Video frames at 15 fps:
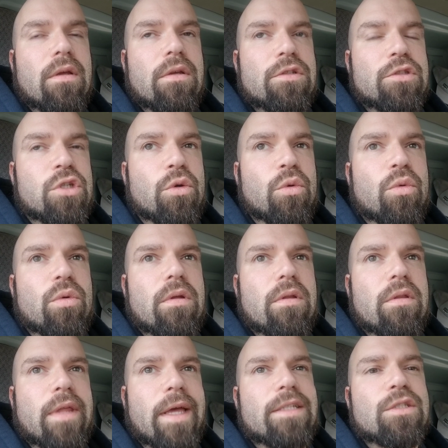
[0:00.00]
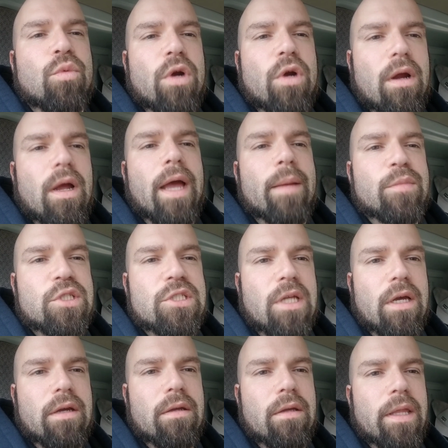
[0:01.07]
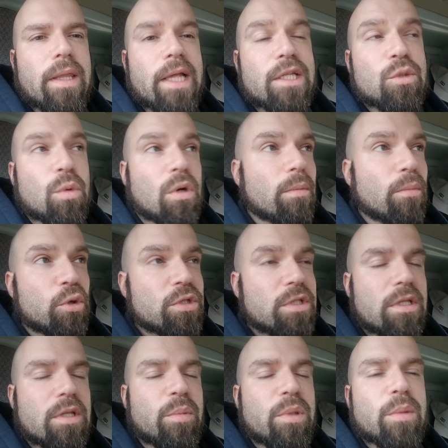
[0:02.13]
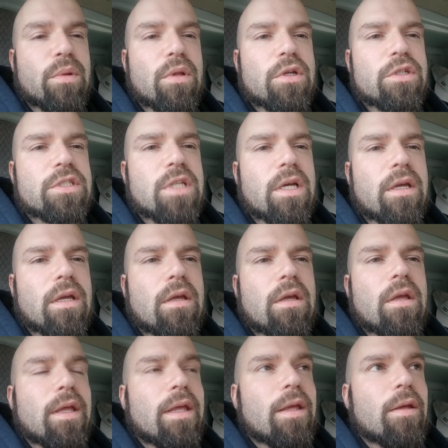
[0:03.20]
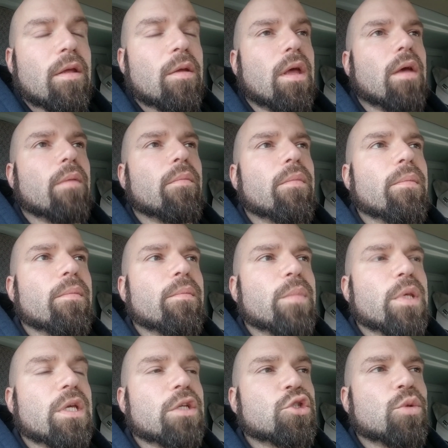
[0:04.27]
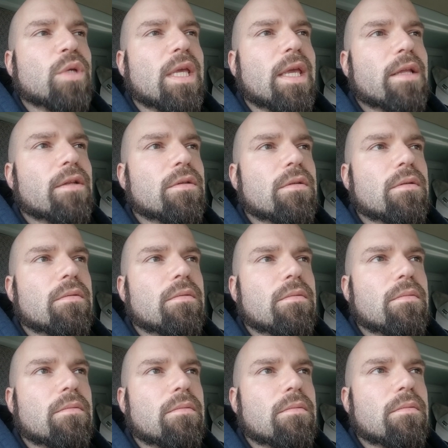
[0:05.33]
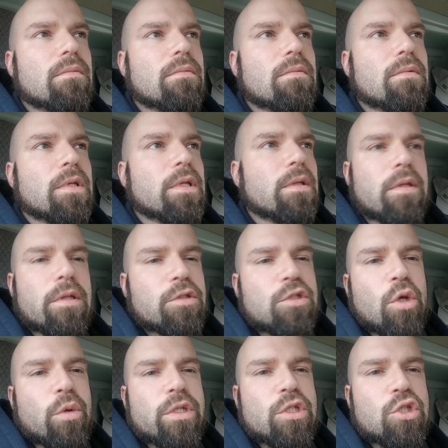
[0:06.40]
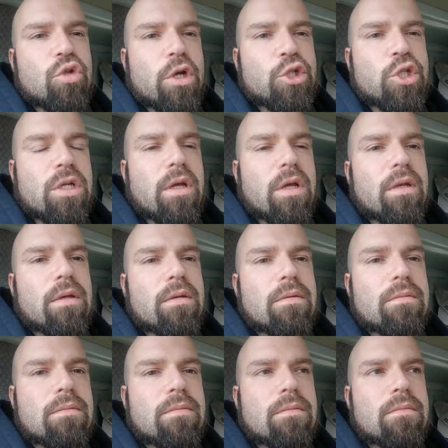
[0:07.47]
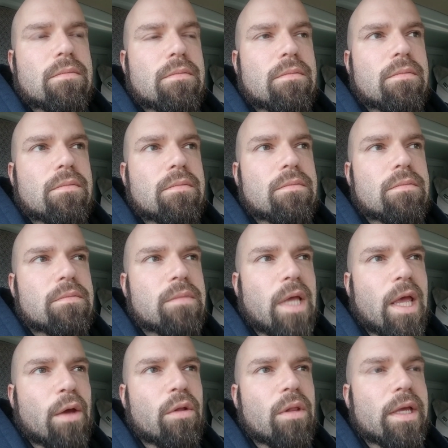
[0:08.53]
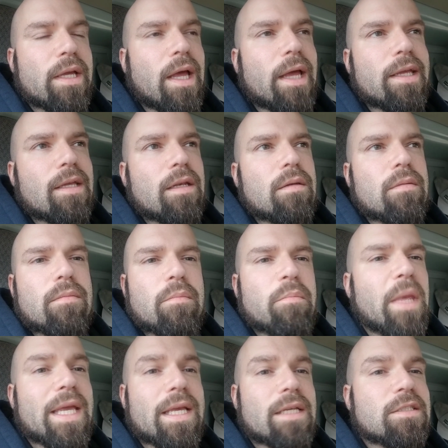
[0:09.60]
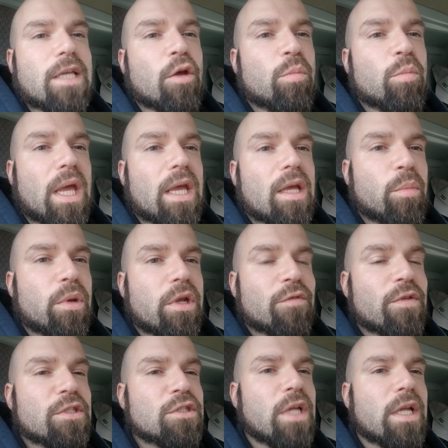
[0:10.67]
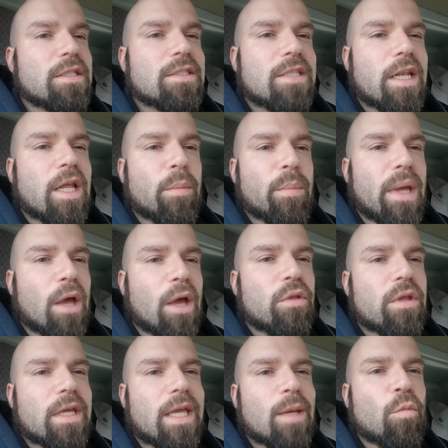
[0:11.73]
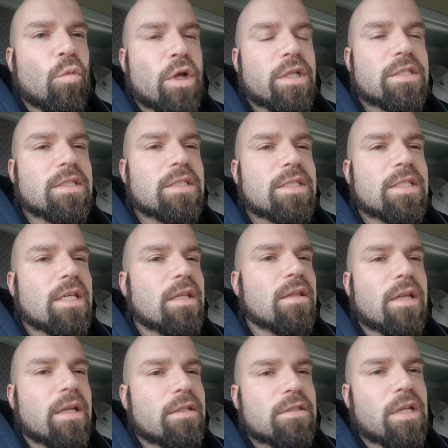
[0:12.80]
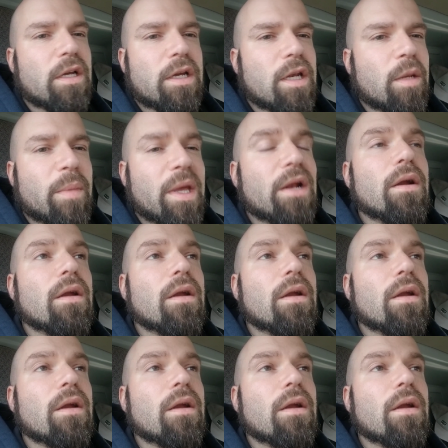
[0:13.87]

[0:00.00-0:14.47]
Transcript: So that's where I'm stuck, and that's where most of the people are stuck, because there's no instruction on how, like, I can make a sound bank, but if it's not set up how the game wants to see it, then it's not going to matter.